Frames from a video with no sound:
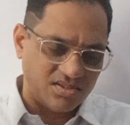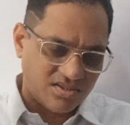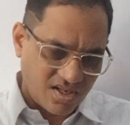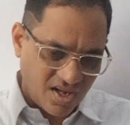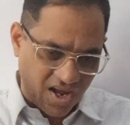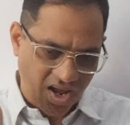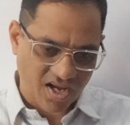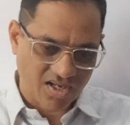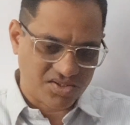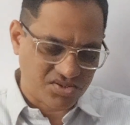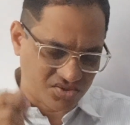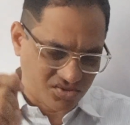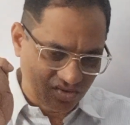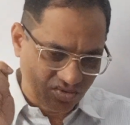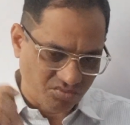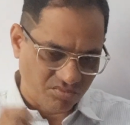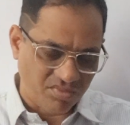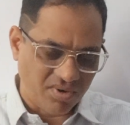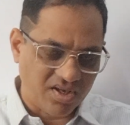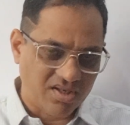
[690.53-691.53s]
the action
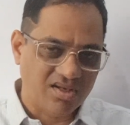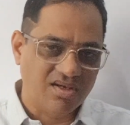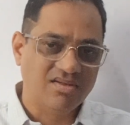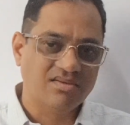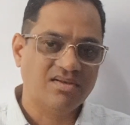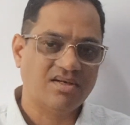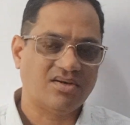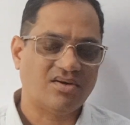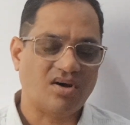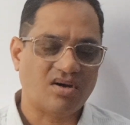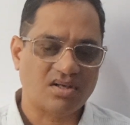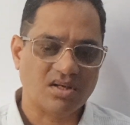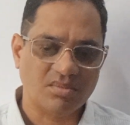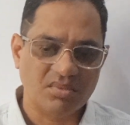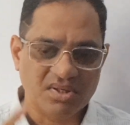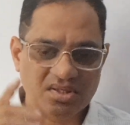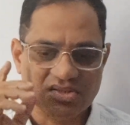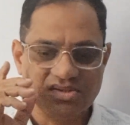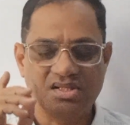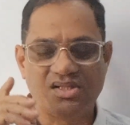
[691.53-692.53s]
of making that
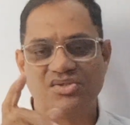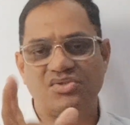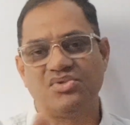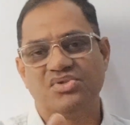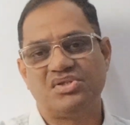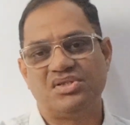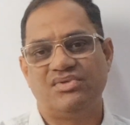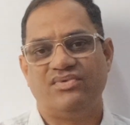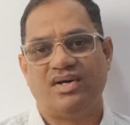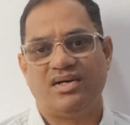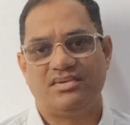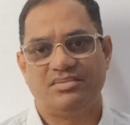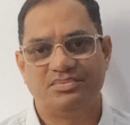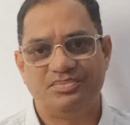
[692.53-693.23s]
ornament is also Shiva.